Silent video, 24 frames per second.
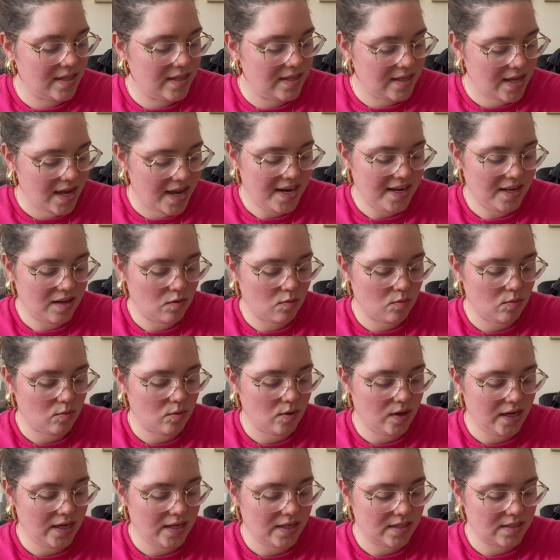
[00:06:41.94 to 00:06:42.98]
getting
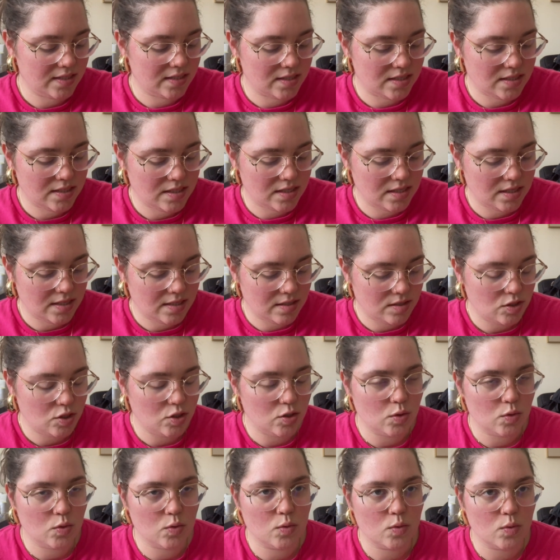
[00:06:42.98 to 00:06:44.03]
rings
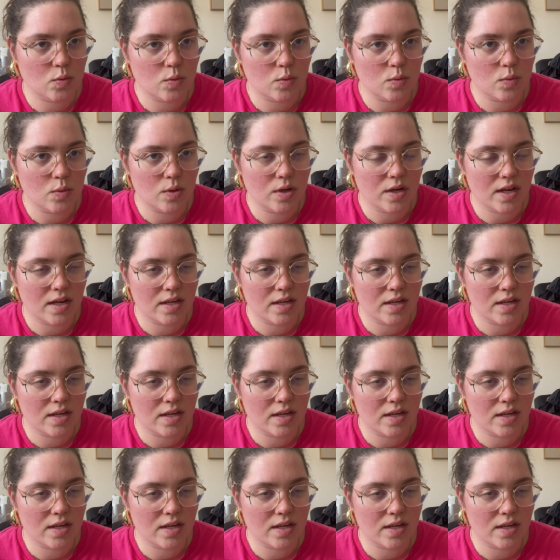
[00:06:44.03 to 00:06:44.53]
to,